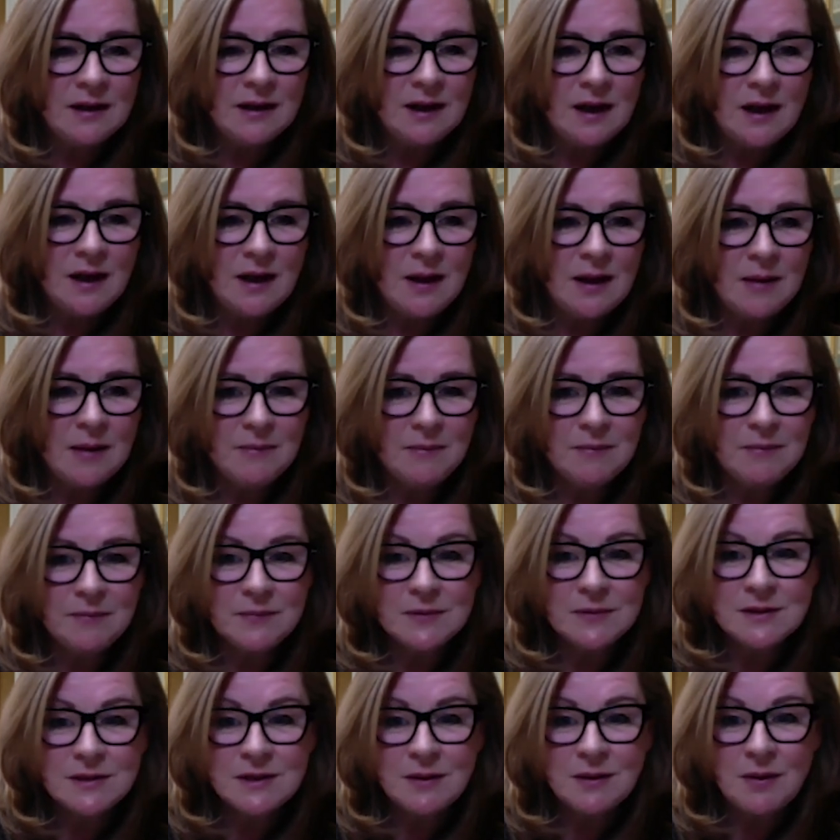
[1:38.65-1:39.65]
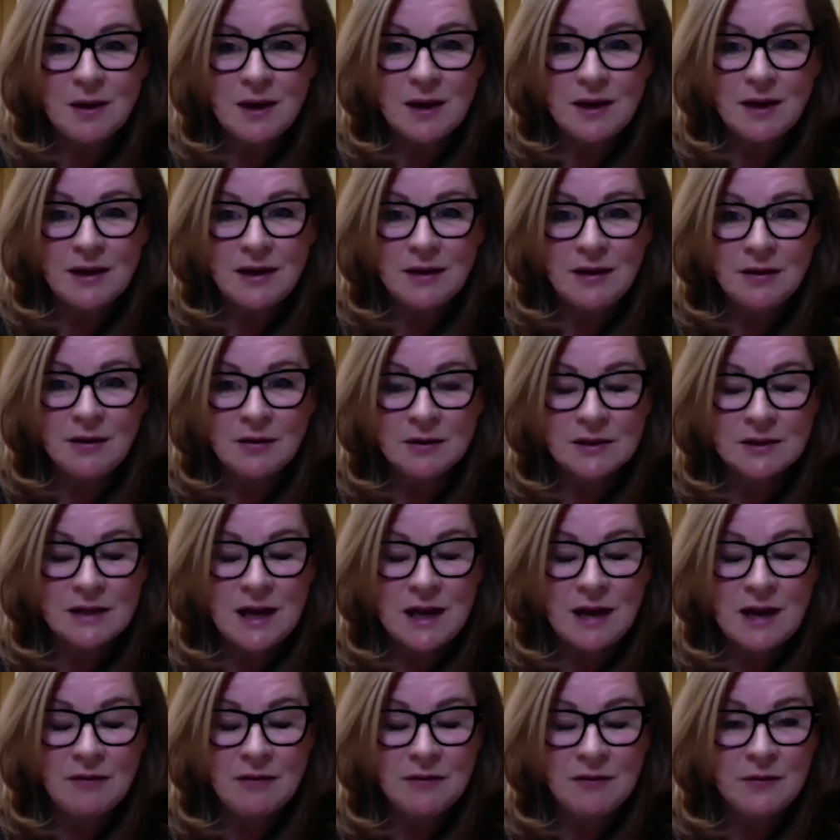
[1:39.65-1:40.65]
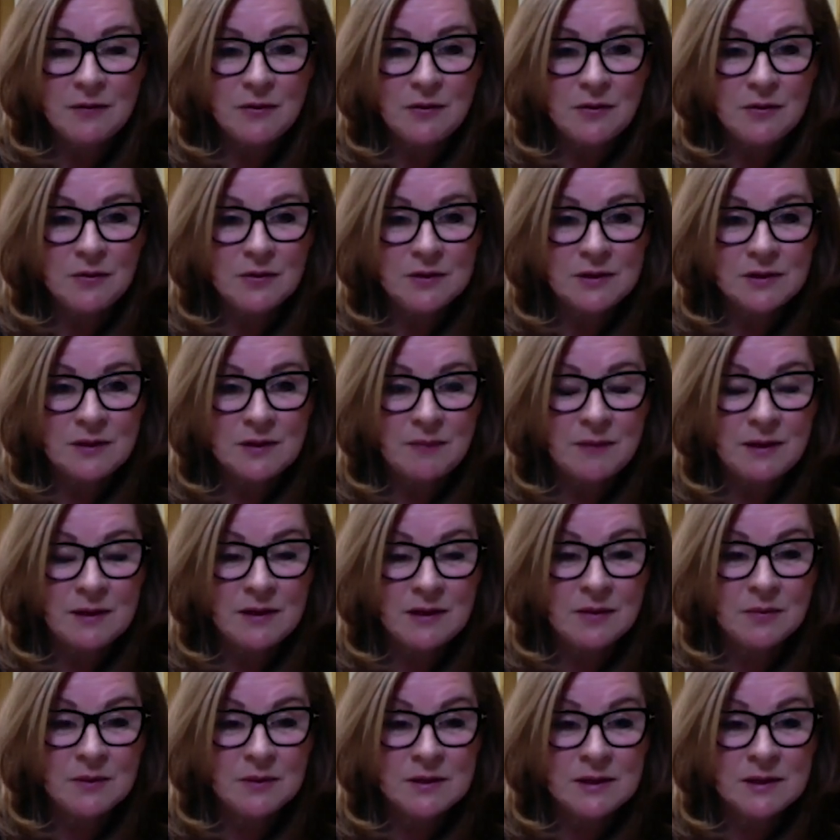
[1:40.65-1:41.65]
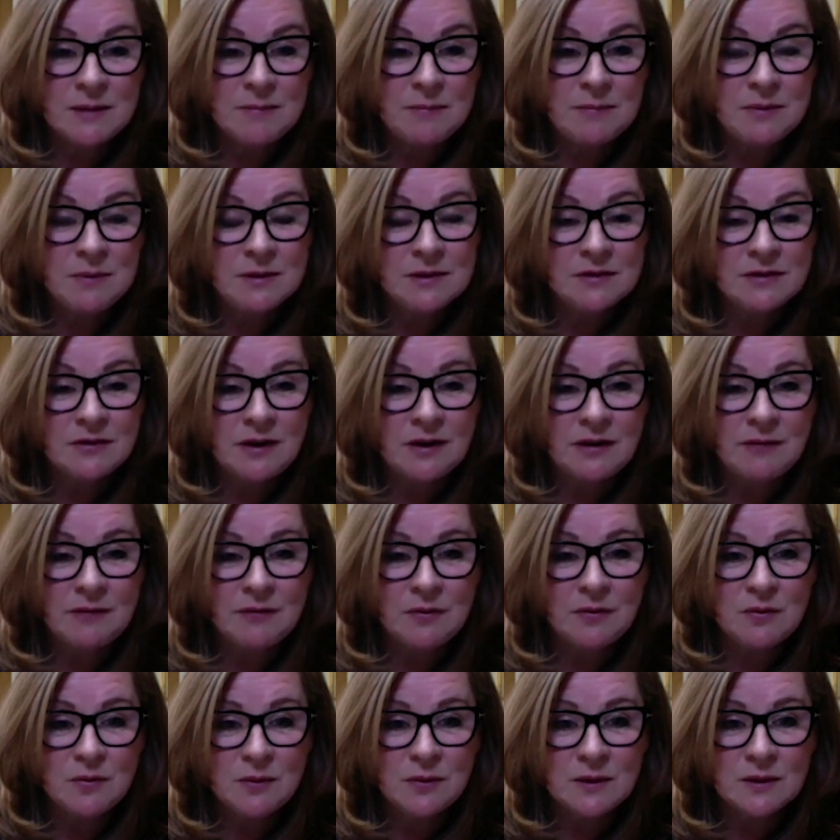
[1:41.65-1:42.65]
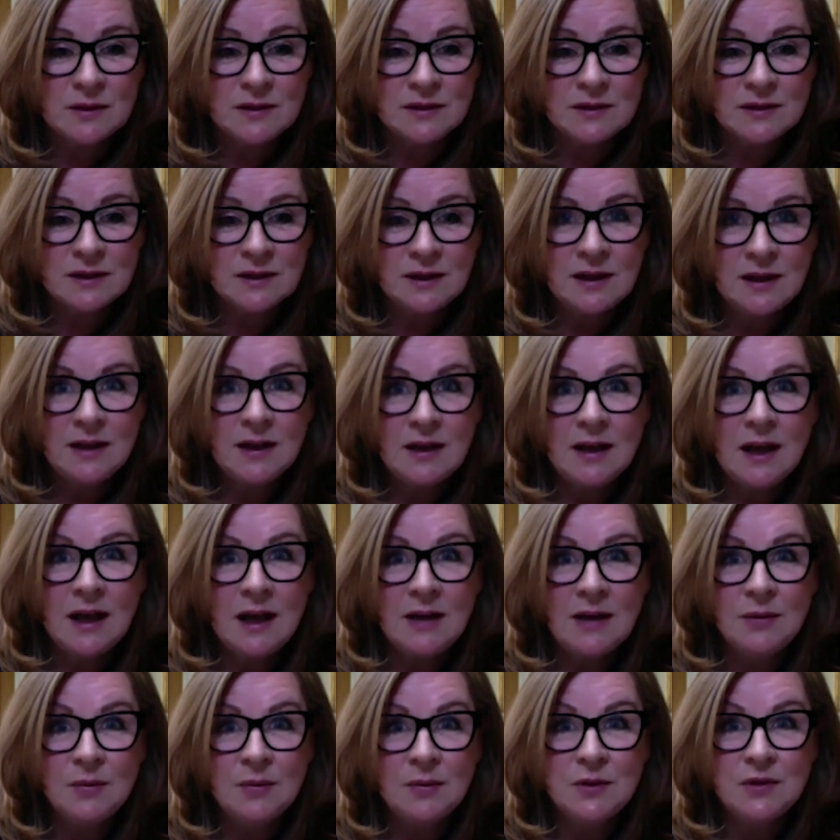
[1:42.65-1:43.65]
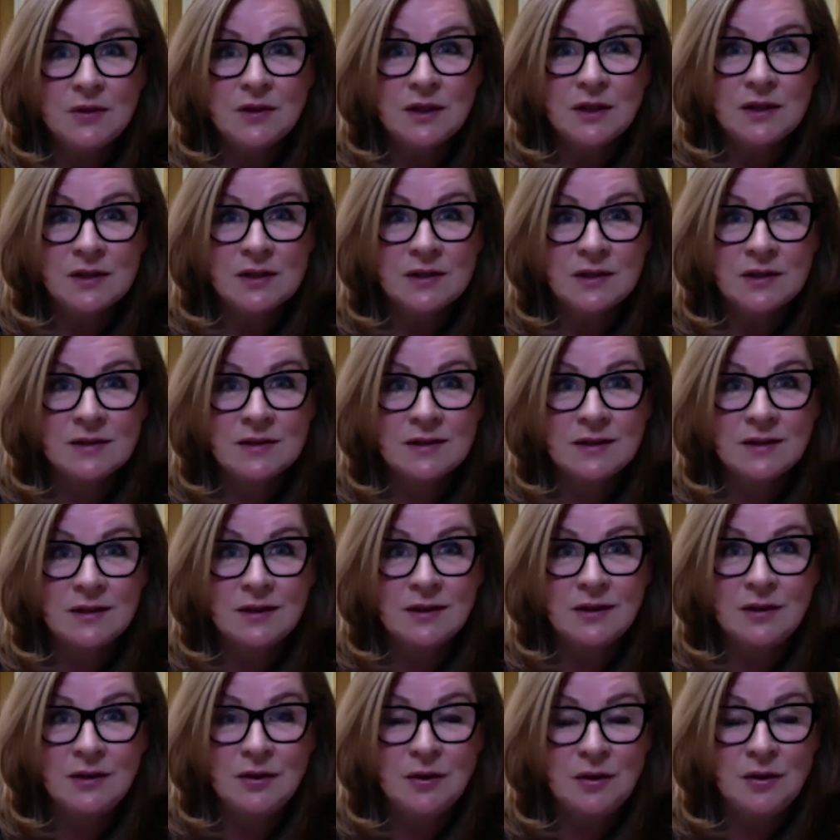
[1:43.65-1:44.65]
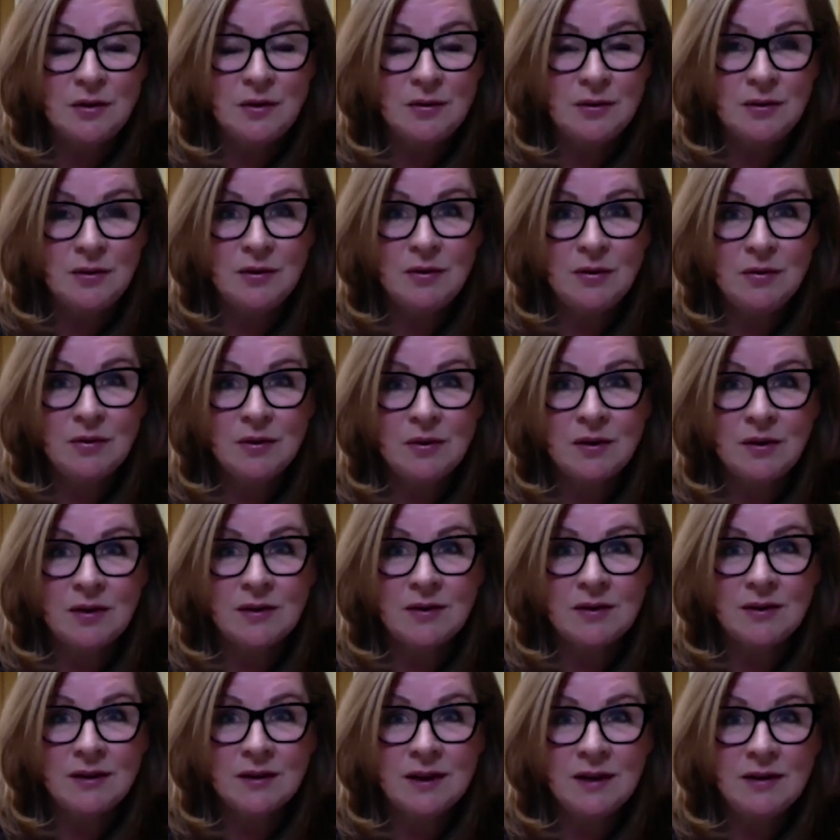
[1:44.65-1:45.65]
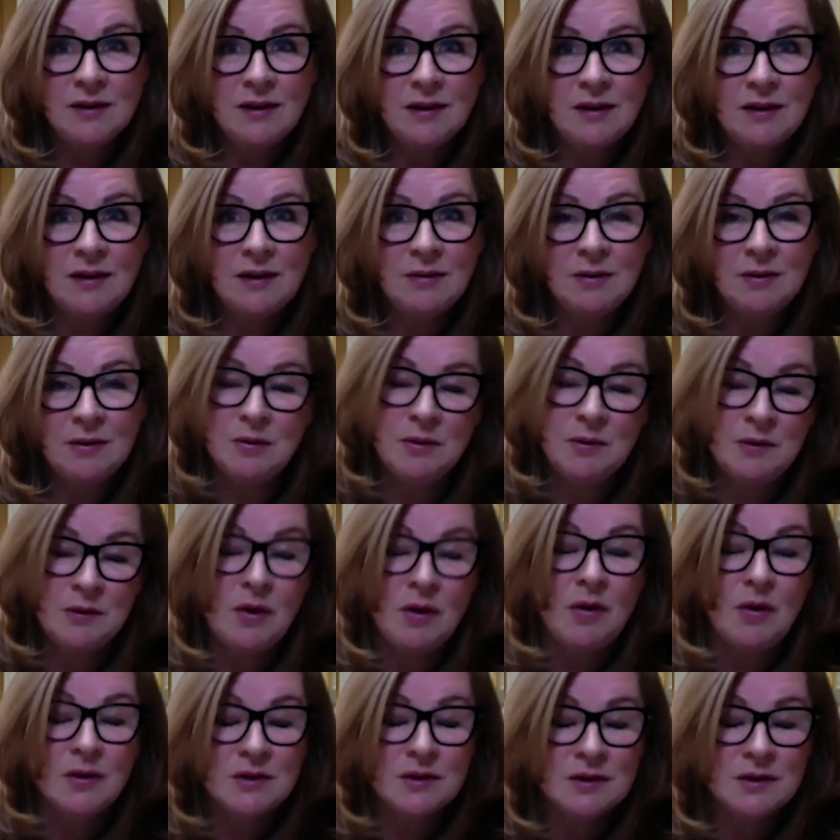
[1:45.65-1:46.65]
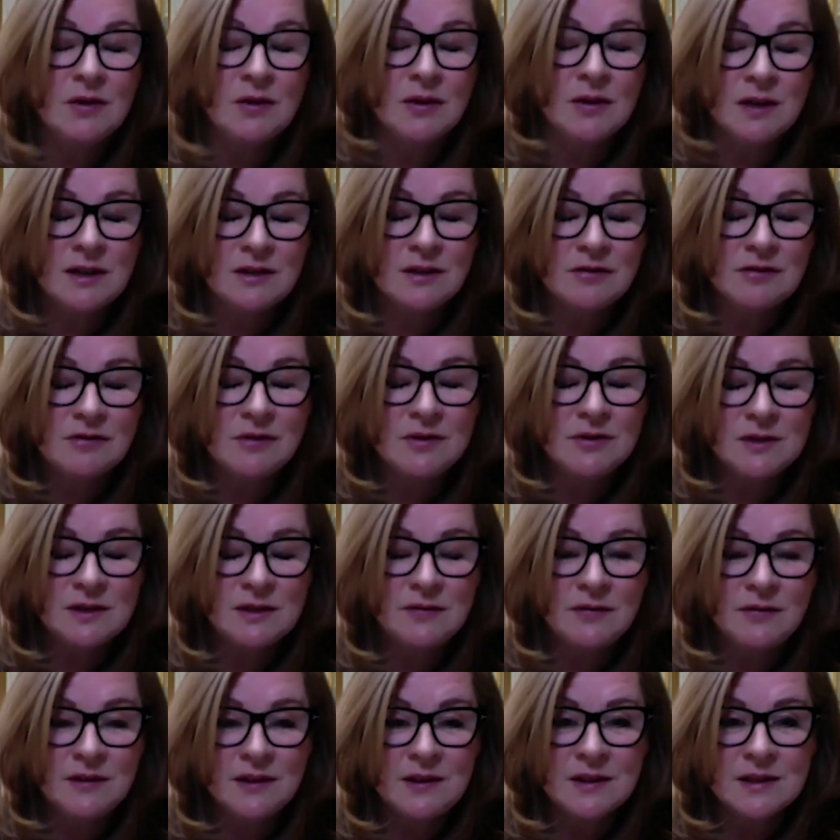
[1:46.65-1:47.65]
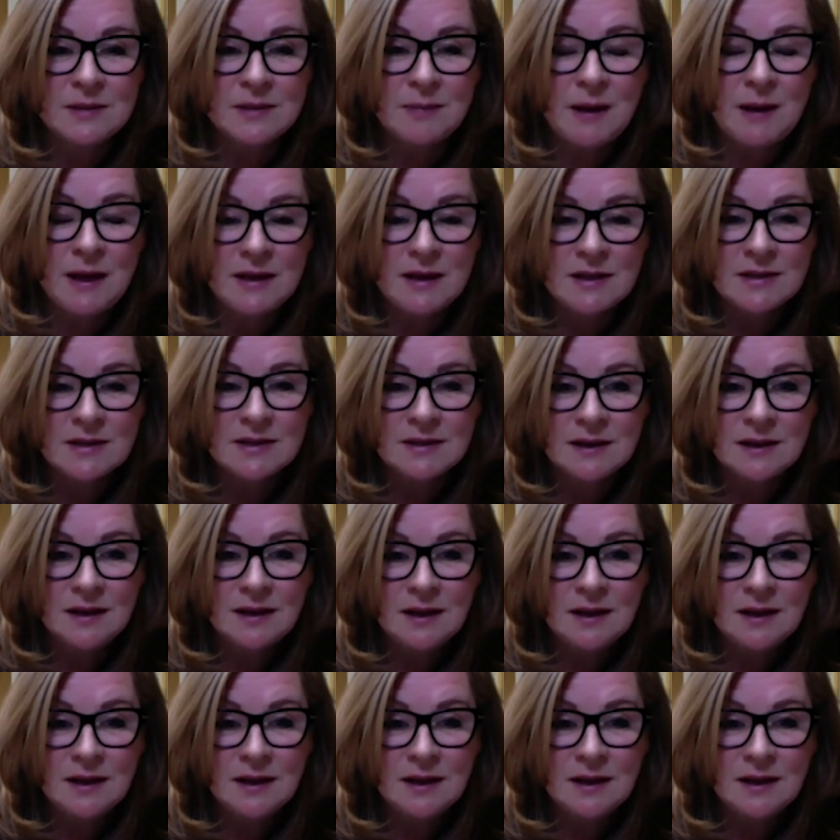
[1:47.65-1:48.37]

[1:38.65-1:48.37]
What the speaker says: So I looked out for something that was simple, straightforward, and would just look not look intrusive in the space.